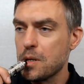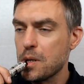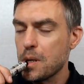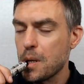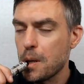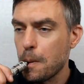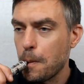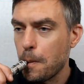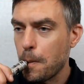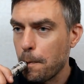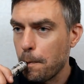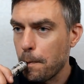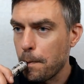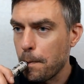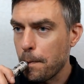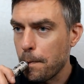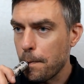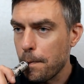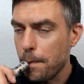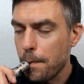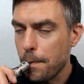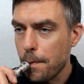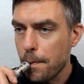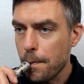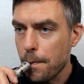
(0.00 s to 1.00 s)

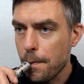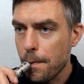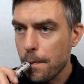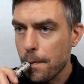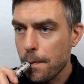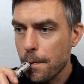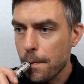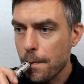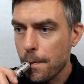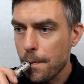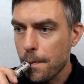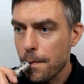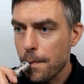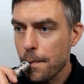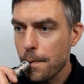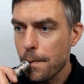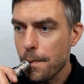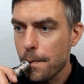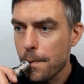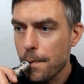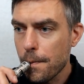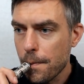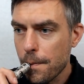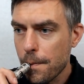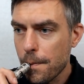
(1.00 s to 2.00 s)

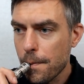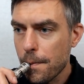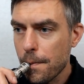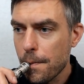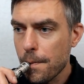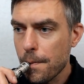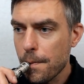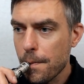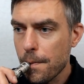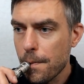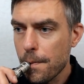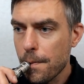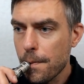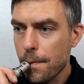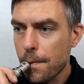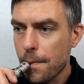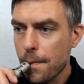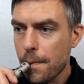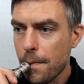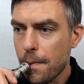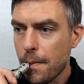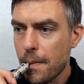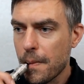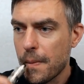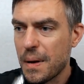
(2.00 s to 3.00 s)

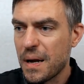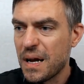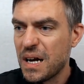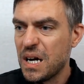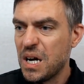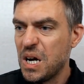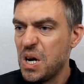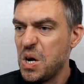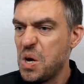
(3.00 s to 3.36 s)
Nobody speaks.